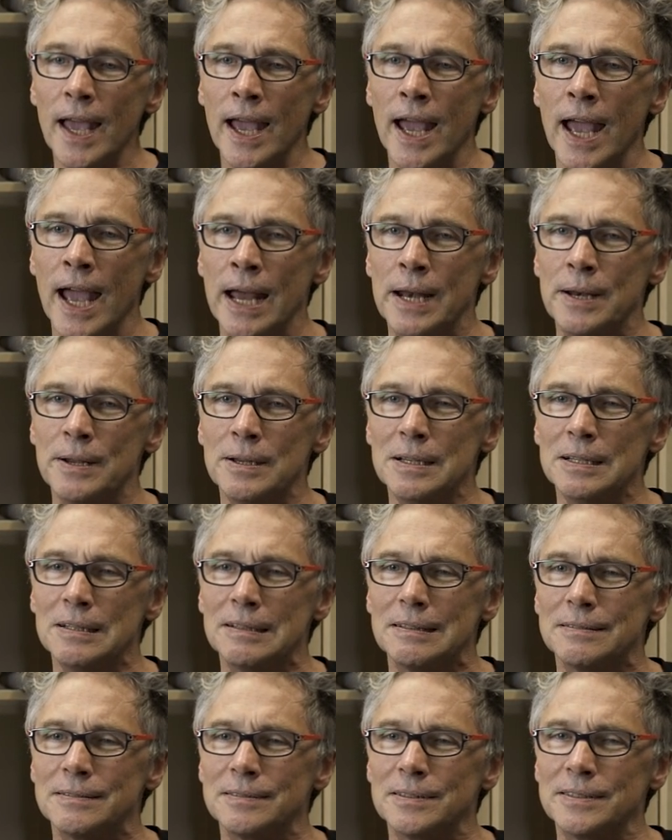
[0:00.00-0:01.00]
And
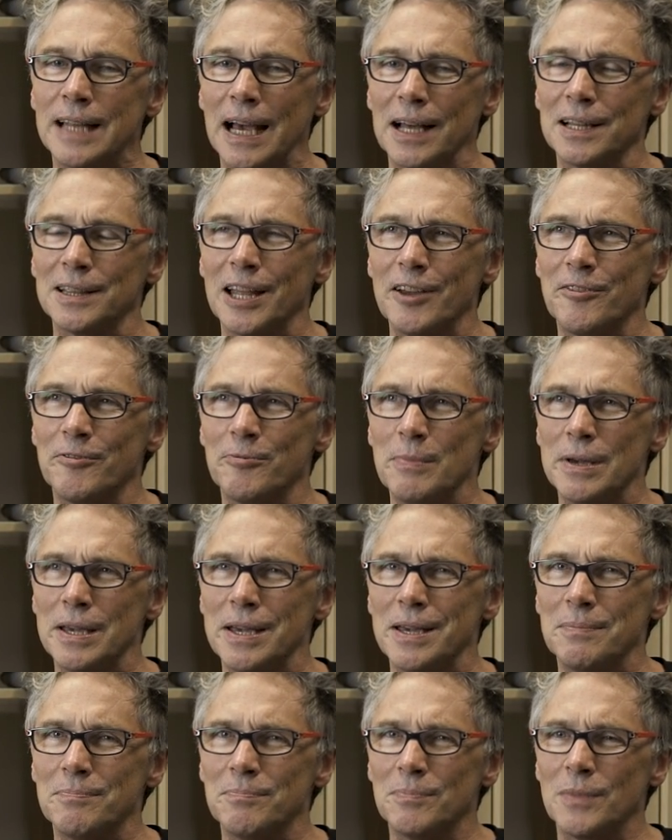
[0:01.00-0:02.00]
that left
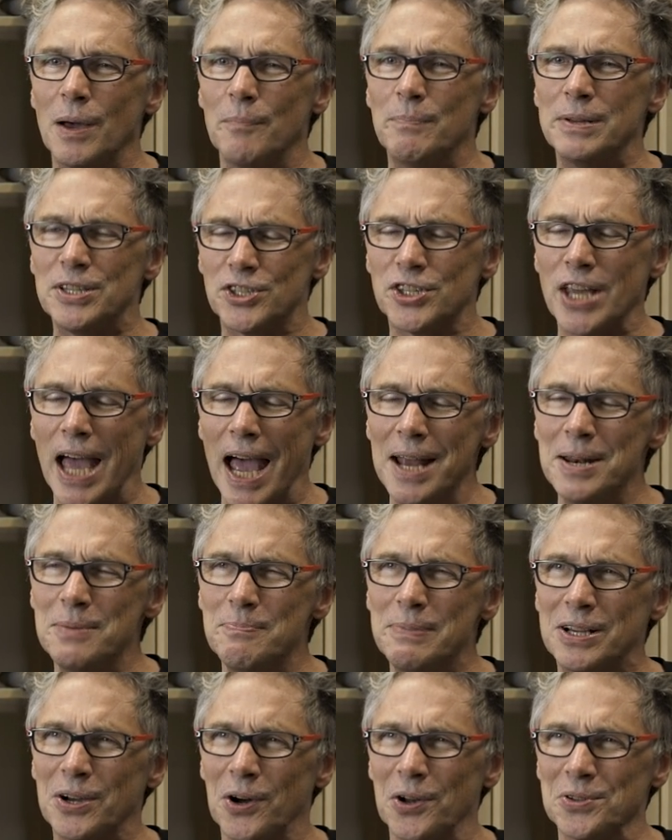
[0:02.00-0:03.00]
me a bit sad,
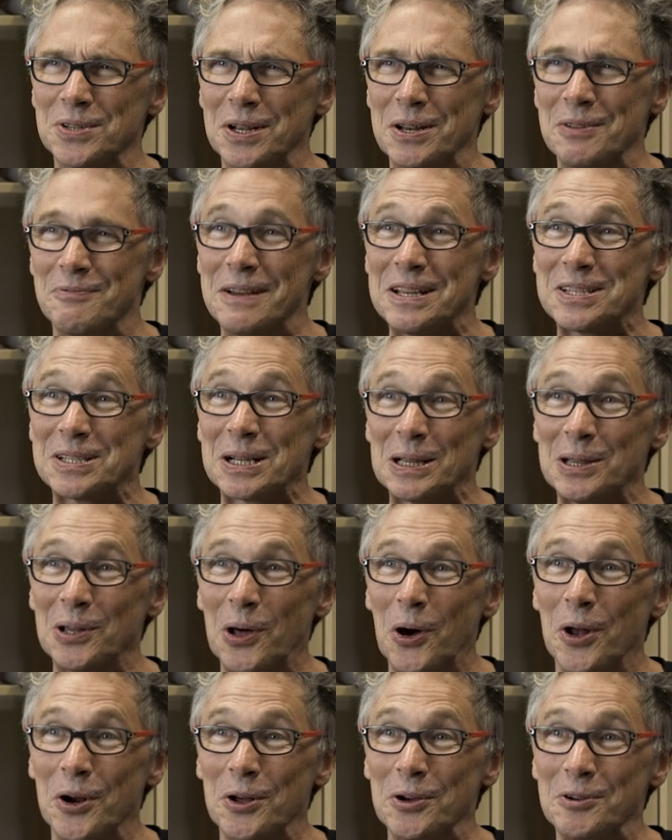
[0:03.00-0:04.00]
because I'd invested a
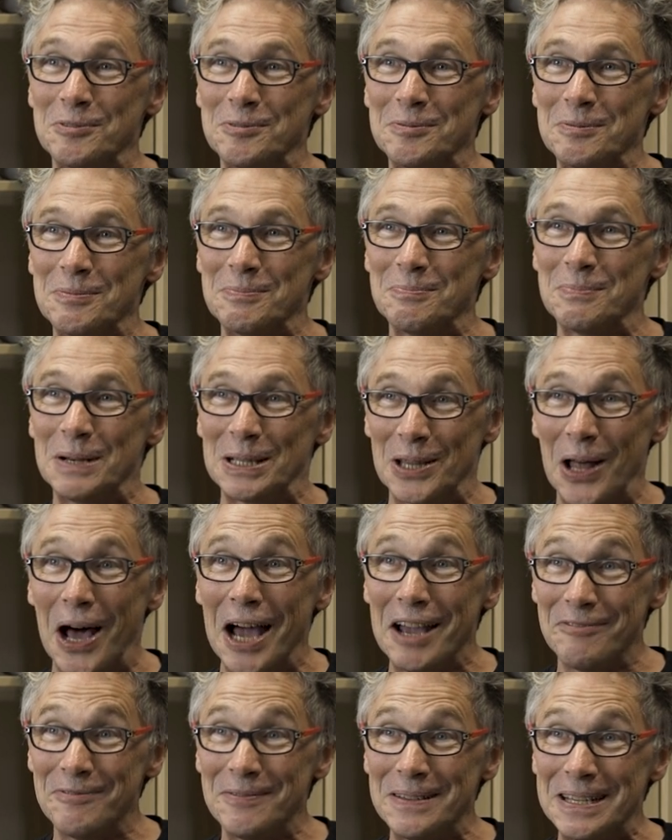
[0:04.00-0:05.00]
lot of my
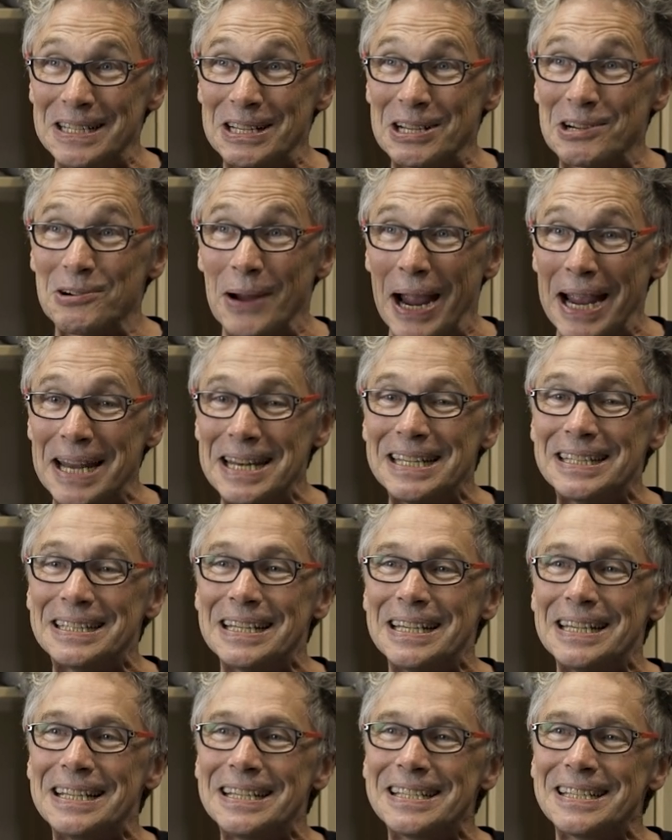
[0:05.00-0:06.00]
life in creating
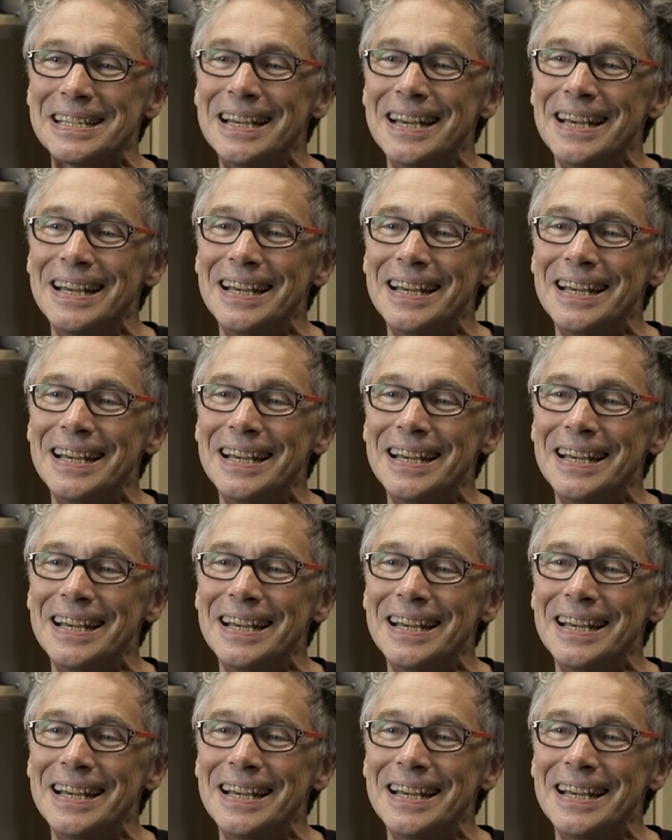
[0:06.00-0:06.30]
these.